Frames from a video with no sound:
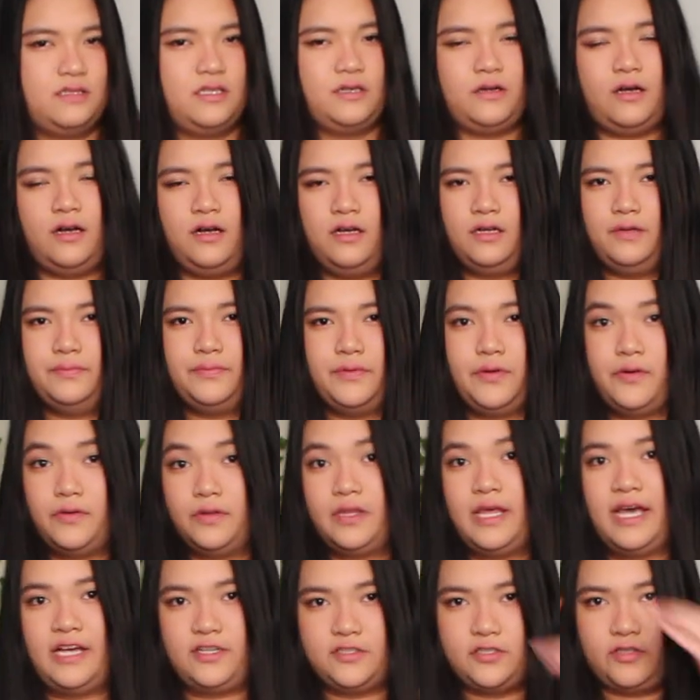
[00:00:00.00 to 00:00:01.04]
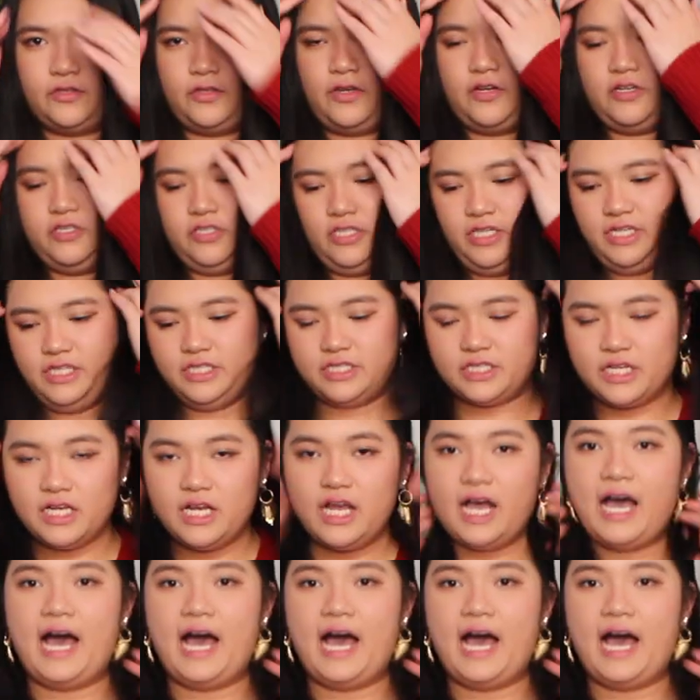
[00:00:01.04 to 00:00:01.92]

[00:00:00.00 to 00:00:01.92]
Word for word: They're all both extra larges.